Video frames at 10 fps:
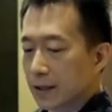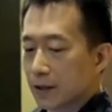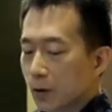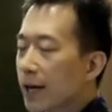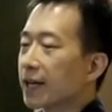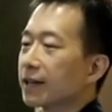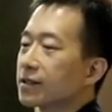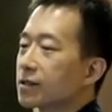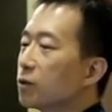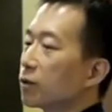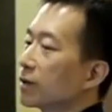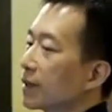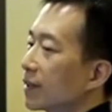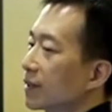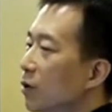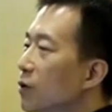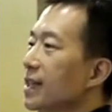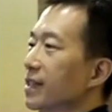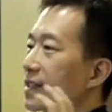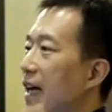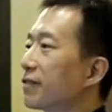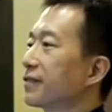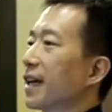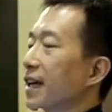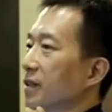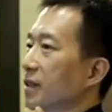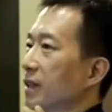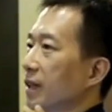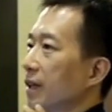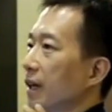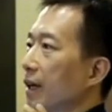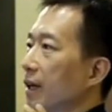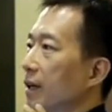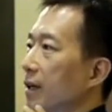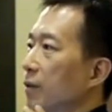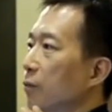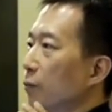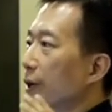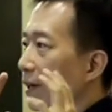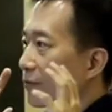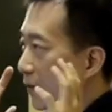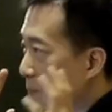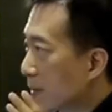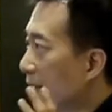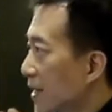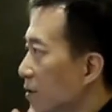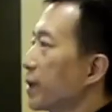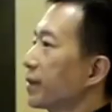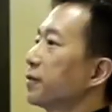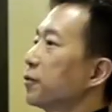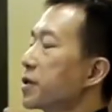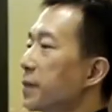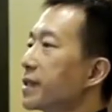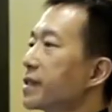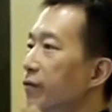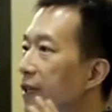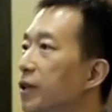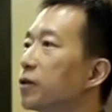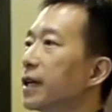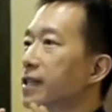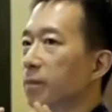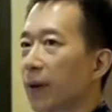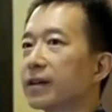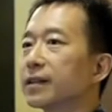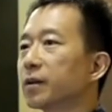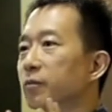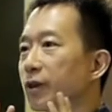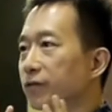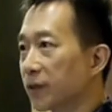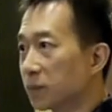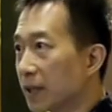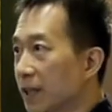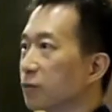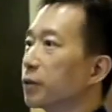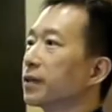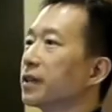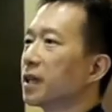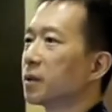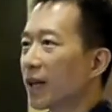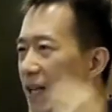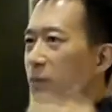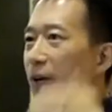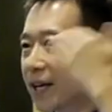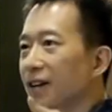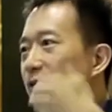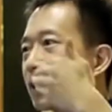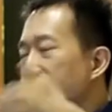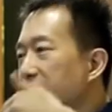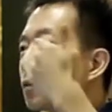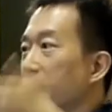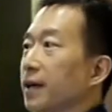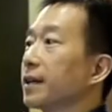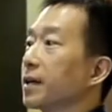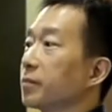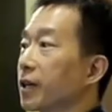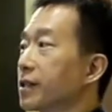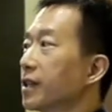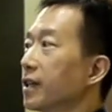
Okay, so those are stuff that we are familiar with, which means video is a paradigm we're familiar with. But let's break out of that video paradigm, because